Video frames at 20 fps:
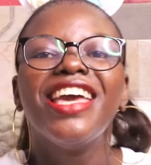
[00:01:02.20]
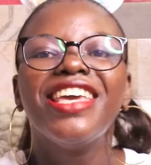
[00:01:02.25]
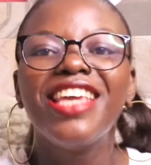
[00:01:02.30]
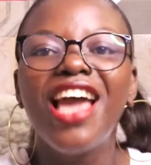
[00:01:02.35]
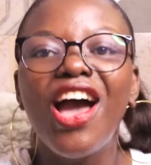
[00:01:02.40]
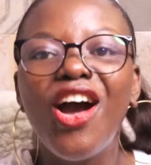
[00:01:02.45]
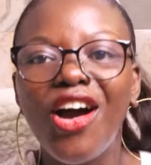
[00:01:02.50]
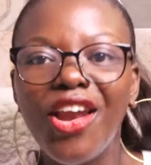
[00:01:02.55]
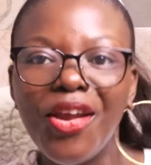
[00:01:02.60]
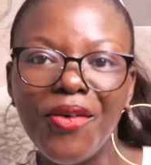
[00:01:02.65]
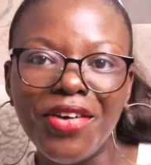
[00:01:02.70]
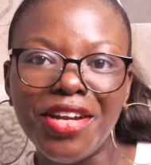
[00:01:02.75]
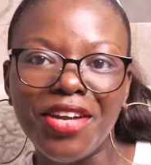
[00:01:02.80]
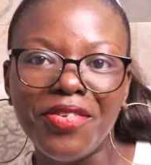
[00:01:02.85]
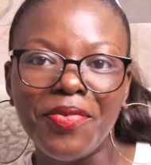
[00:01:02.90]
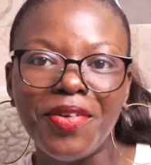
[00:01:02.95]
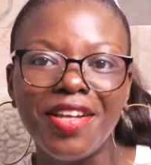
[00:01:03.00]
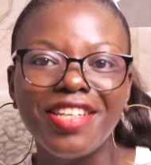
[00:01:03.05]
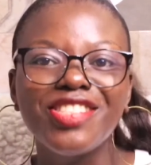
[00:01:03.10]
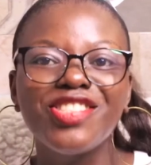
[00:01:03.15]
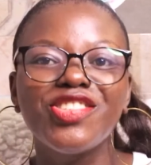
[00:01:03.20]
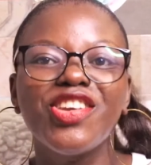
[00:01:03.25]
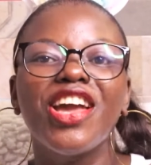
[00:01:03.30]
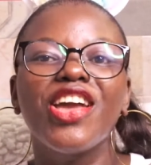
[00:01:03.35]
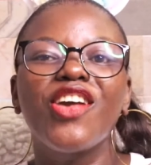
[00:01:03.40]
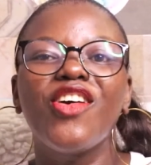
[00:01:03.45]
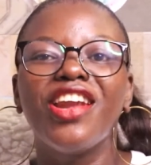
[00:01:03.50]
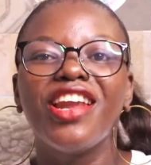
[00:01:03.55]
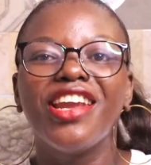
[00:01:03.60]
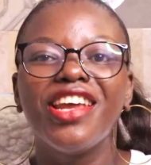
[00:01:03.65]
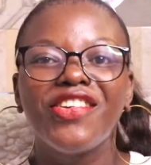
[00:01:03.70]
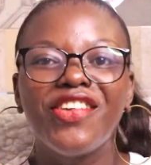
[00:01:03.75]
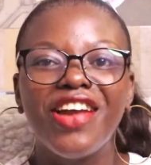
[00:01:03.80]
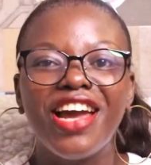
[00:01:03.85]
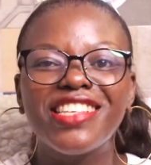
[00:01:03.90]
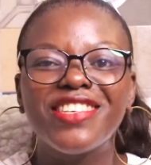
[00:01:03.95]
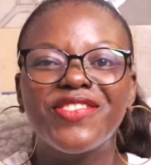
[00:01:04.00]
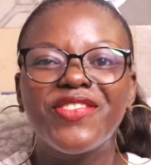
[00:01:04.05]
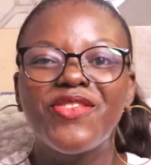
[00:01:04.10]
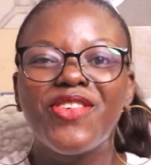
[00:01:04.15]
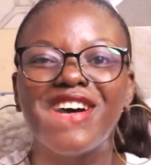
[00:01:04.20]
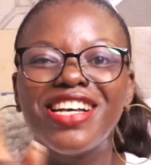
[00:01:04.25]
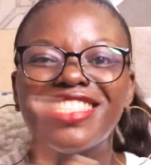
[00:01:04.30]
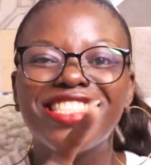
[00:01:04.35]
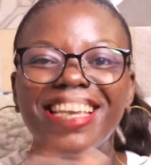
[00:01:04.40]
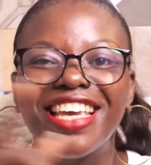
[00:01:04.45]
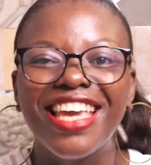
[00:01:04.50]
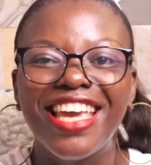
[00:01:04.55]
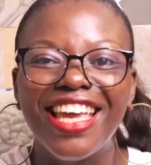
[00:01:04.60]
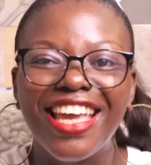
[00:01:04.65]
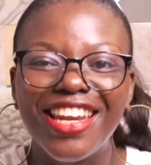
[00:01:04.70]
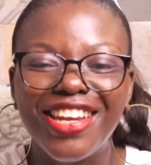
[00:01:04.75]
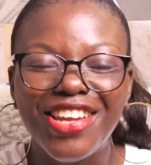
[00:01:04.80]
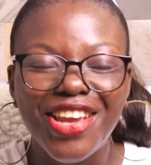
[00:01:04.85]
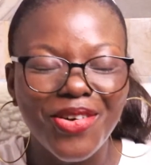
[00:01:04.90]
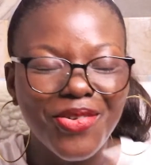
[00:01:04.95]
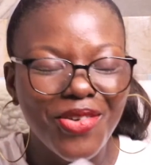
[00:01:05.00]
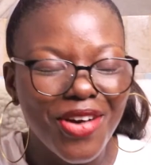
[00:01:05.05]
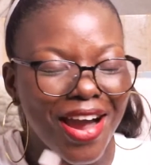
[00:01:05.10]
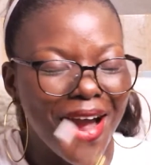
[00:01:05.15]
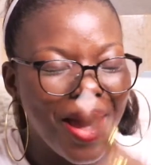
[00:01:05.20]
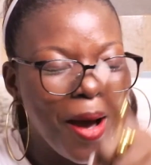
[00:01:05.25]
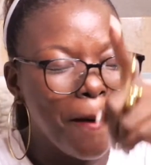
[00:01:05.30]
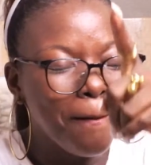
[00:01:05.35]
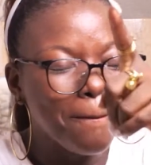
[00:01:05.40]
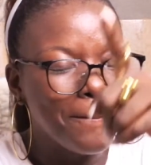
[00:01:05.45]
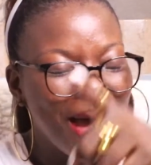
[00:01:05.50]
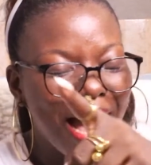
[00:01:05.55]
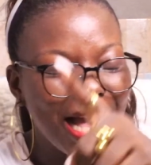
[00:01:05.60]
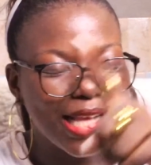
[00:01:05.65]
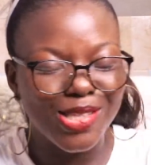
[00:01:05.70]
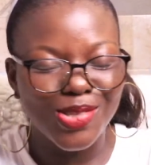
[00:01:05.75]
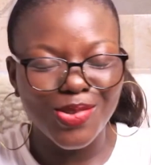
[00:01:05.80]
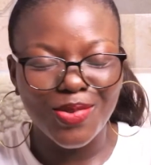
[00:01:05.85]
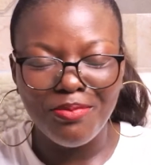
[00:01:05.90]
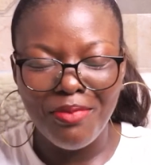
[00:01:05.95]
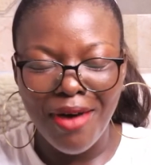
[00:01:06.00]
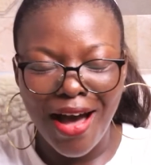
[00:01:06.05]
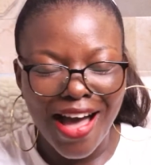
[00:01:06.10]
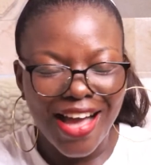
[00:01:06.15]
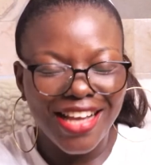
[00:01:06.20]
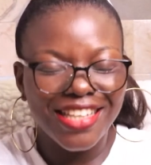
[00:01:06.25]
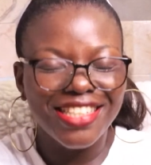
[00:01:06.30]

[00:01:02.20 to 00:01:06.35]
yeah hello wonderful this is your girl on the once again here welcome back to my